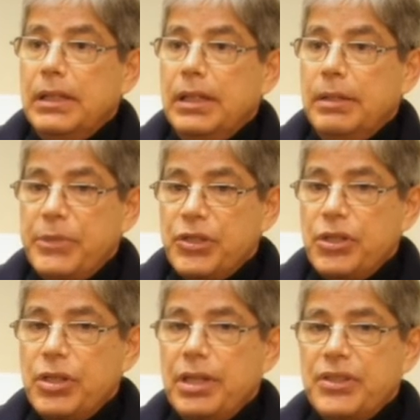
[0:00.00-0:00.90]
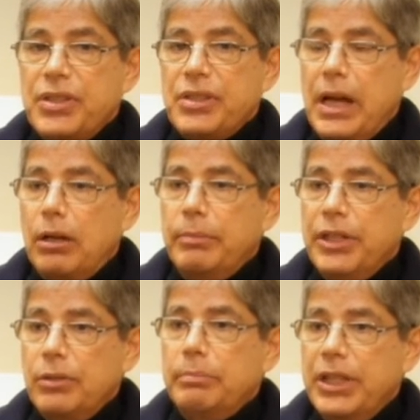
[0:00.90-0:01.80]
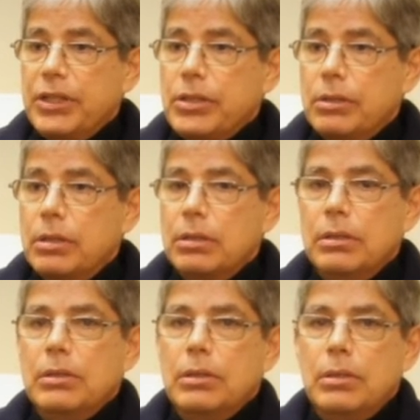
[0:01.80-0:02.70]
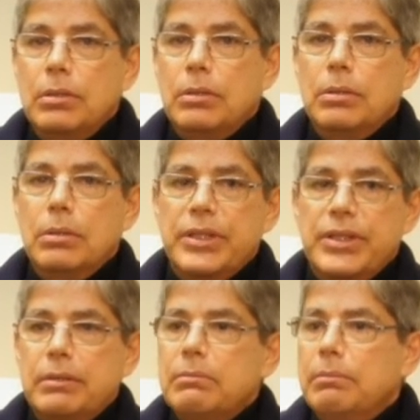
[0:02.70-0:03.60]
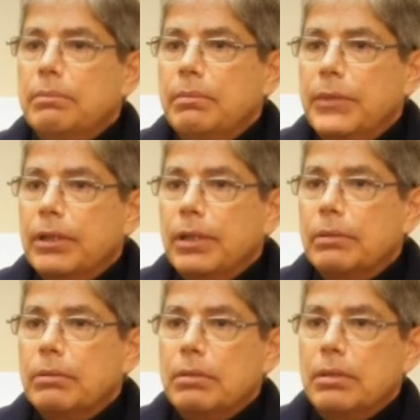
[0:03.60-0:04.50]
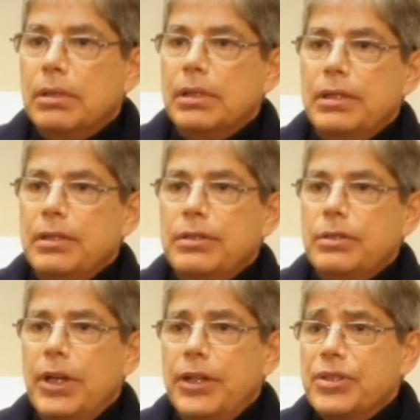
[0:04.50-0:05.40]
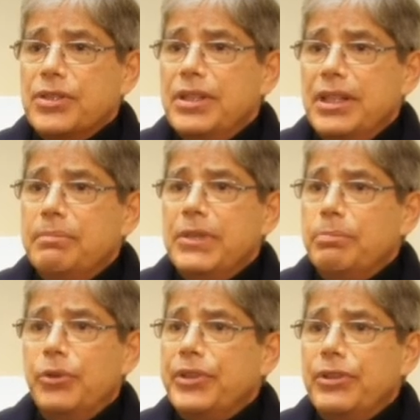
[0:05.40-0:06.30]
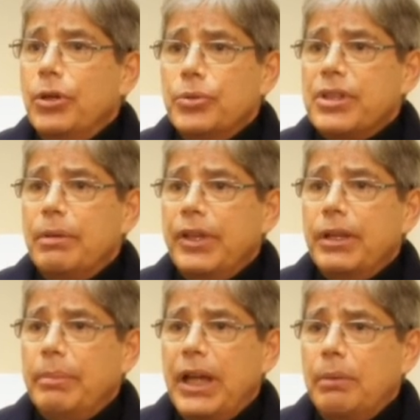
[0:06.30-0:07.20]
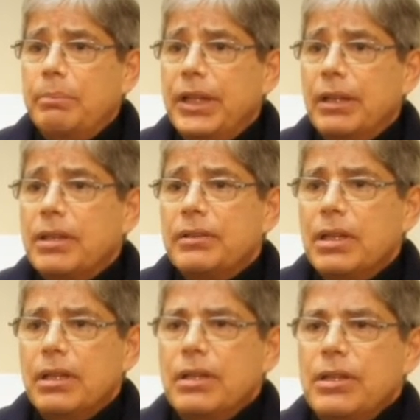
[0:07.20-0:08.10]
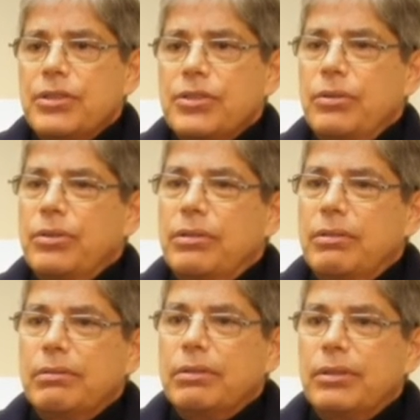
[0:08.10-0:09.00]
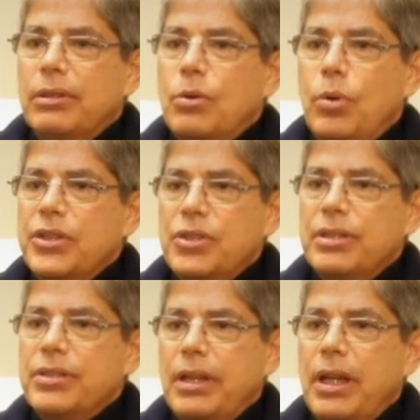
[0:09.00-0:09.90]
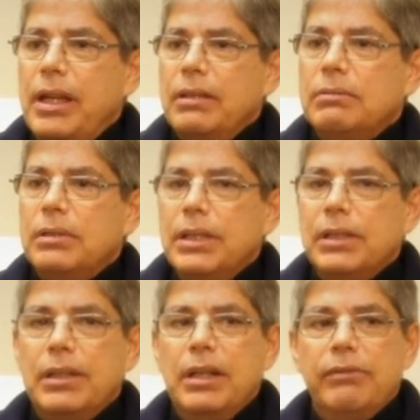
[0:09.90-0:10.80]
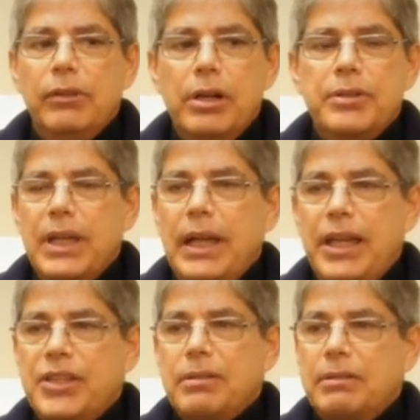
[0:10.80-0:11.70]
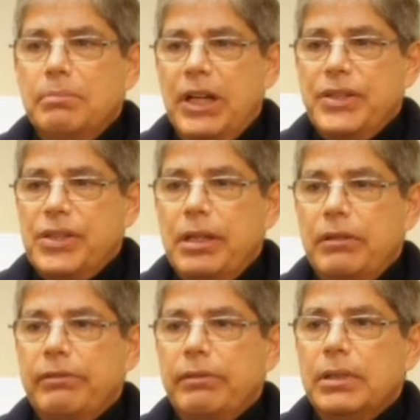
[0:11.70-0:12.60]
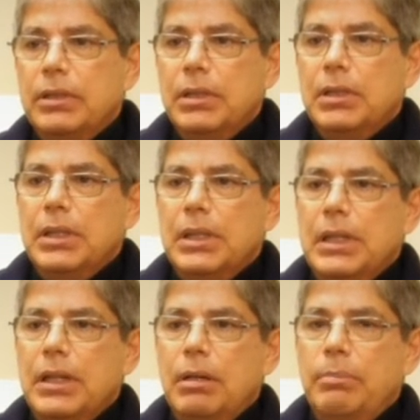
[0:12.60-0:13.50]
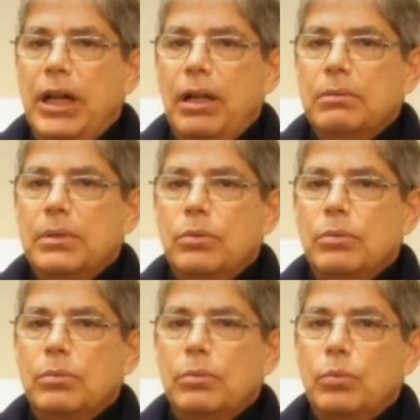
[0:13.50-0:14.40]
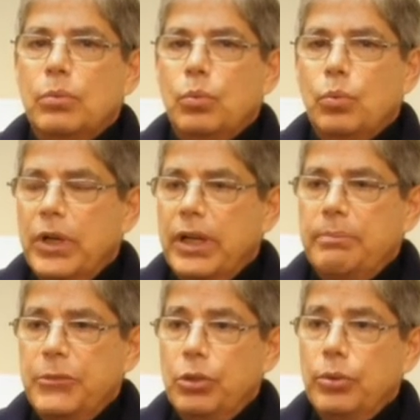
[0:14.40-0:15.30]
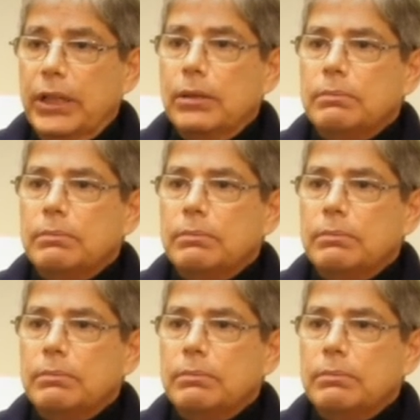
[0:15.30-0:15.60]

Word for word: a position as a sacramental minister, or is it, you know, do I just need people to know something about me? So the, there are questions that I have learned to ask myself about what I'm doing